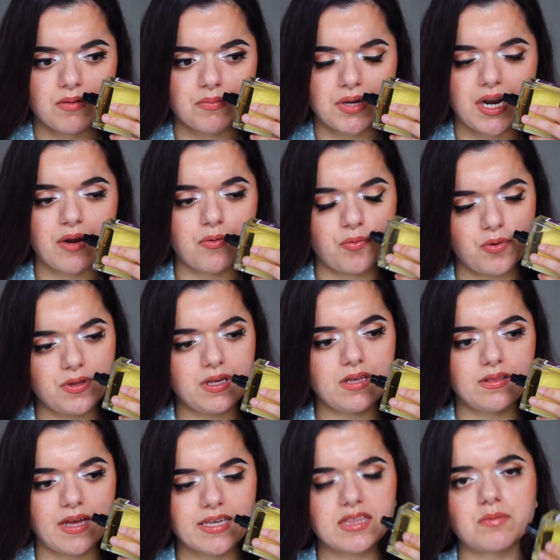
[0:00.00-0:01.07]
But I really
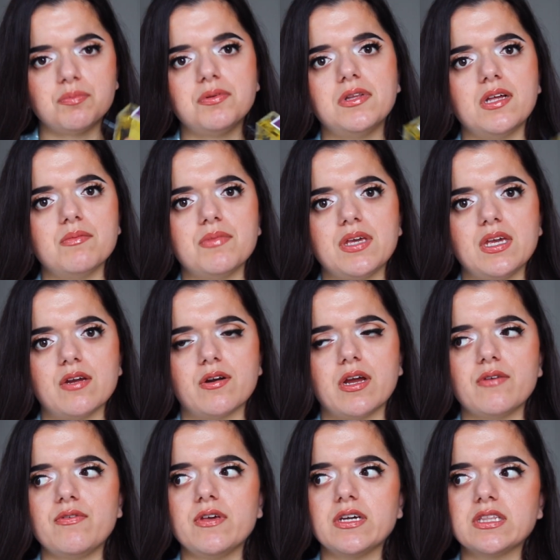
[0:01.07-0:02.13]
like the plum here.
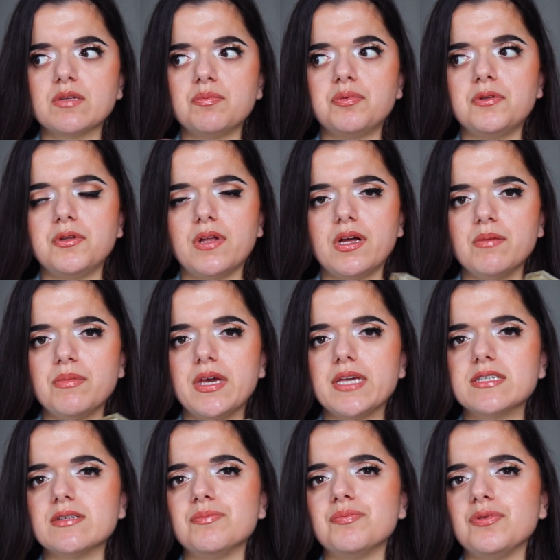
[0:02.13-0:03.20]
I feel like the plum
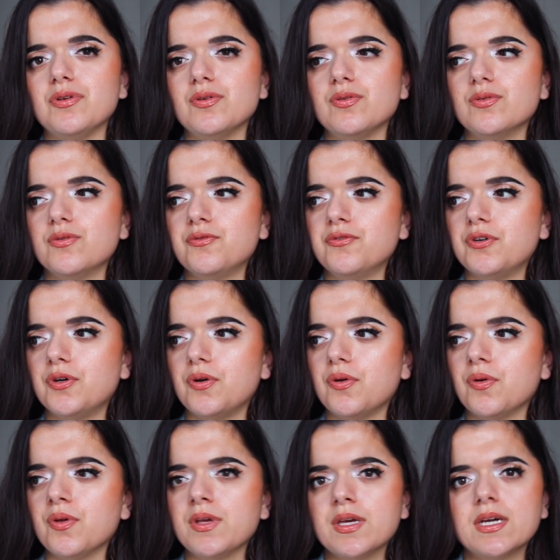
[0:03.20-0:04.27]
is a
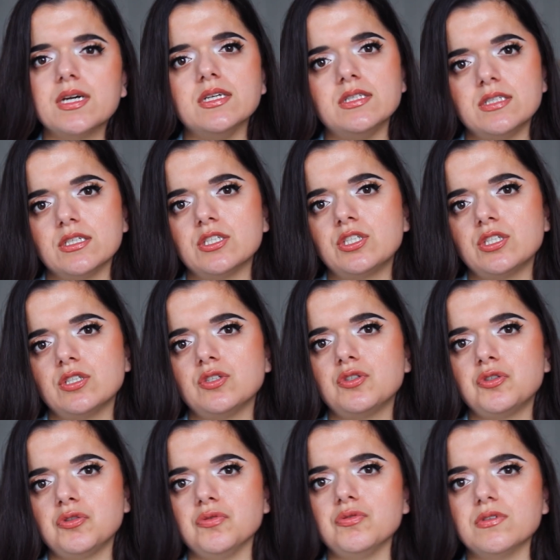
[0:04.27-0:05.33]
beautiful addition
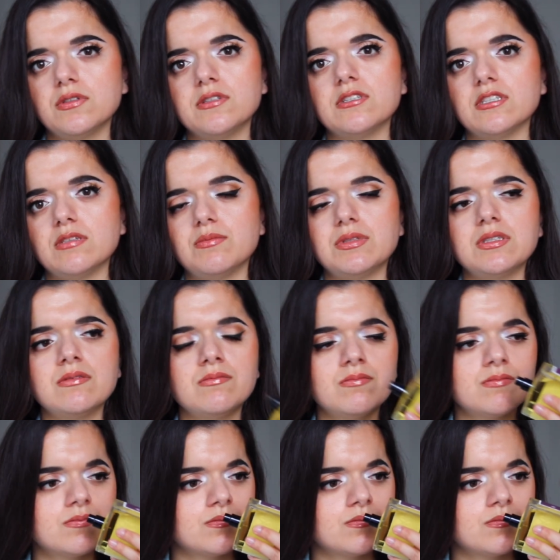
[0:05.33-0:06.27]
to the cinnamon.